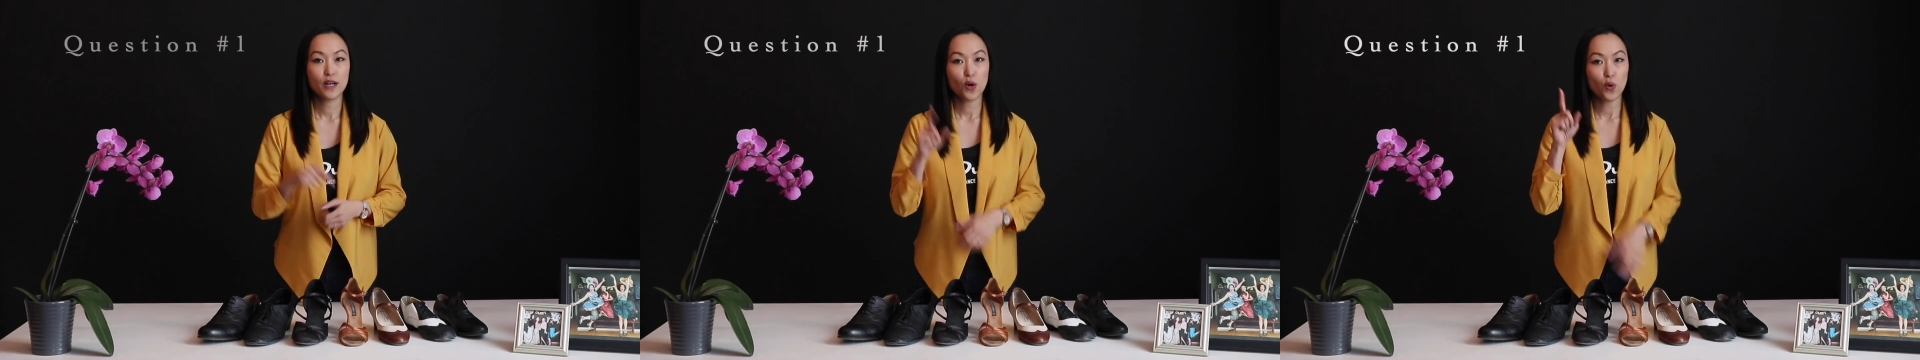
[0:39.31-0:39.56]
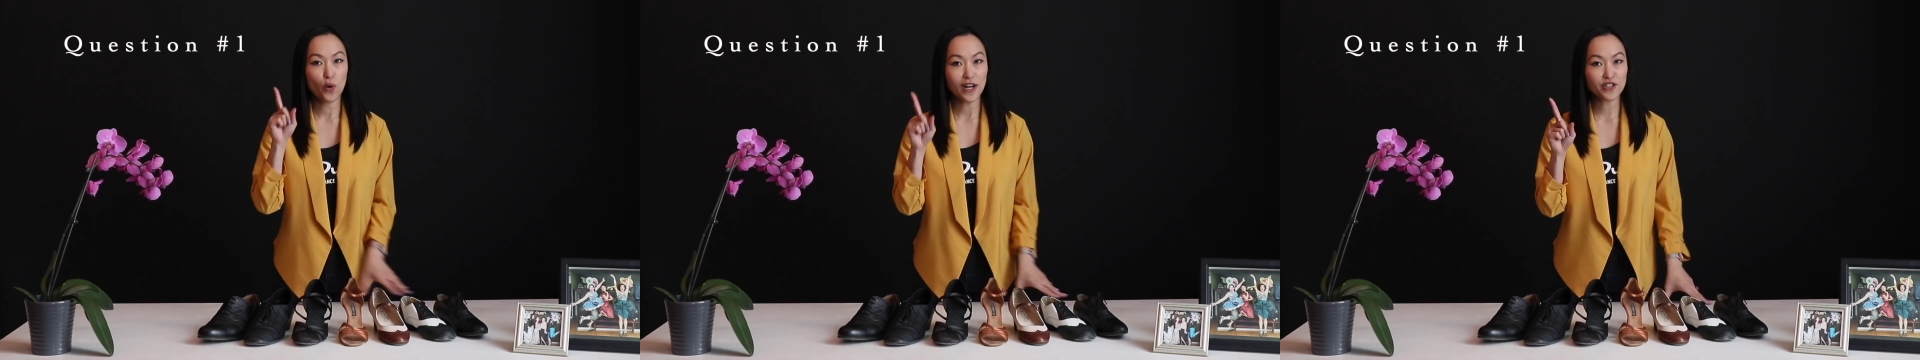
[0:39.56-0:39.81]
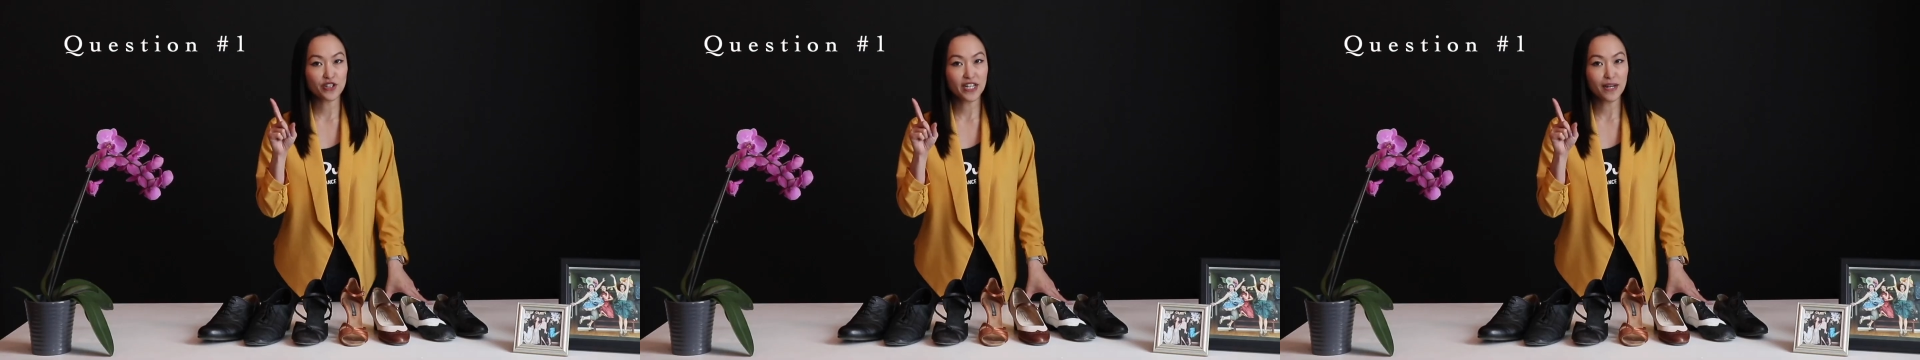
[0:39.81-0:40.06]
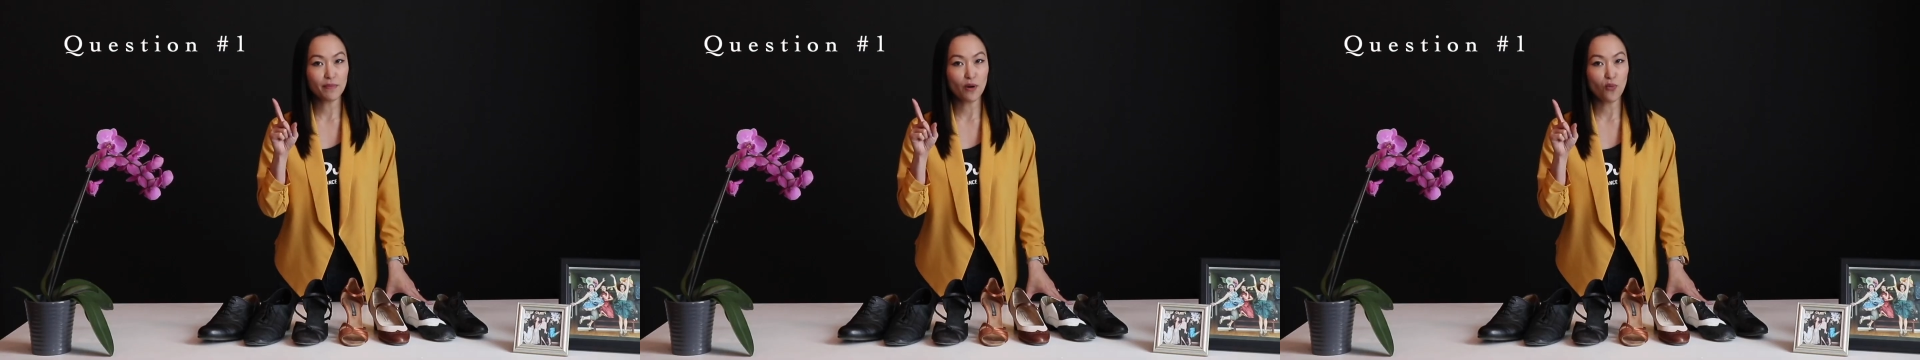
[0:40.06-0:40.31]
Question
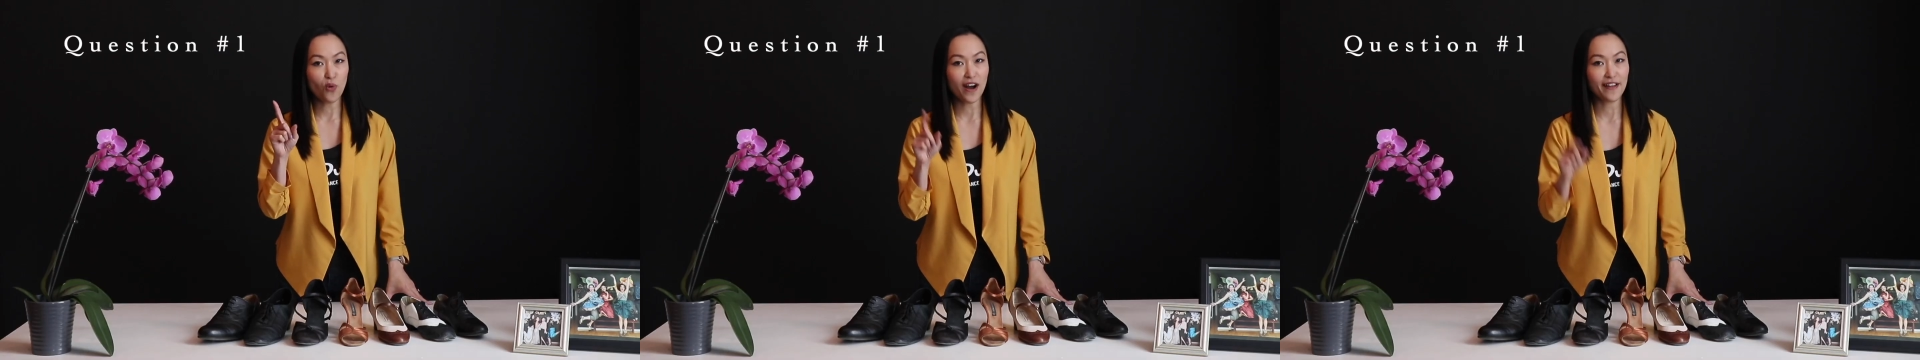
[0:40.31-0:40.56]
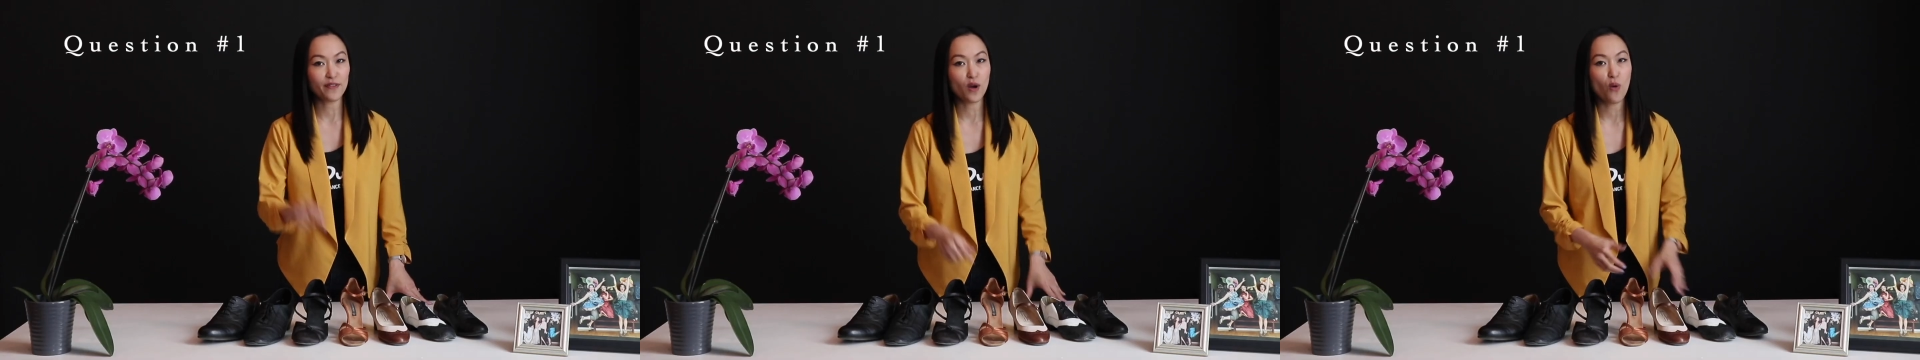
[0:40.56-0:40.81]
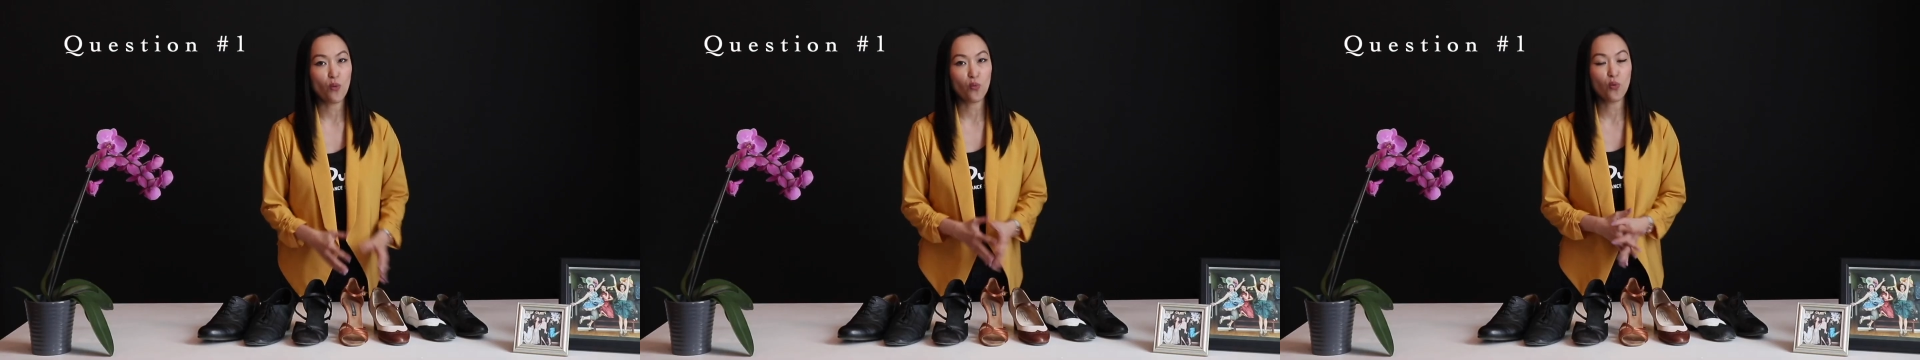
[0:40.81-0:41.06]
number 1.